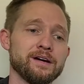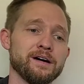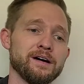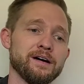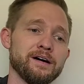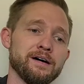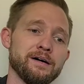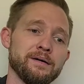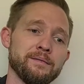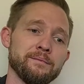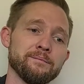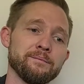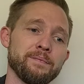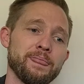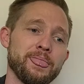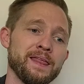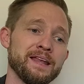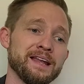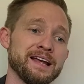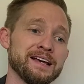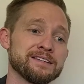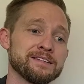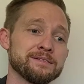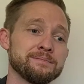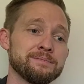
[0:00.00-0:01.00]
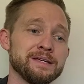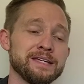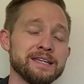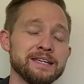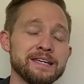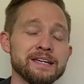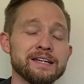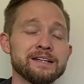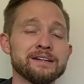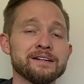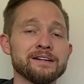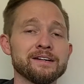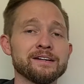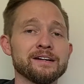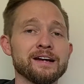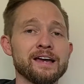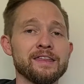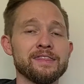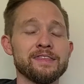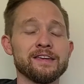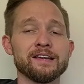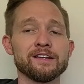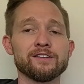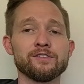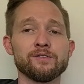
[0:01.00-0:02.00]
And as a beginner, I
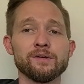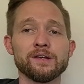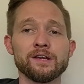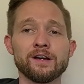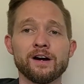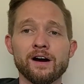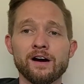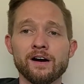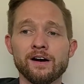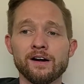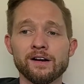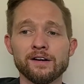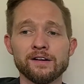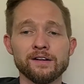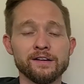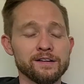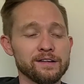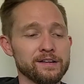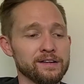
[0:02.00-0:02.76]
think it's really hard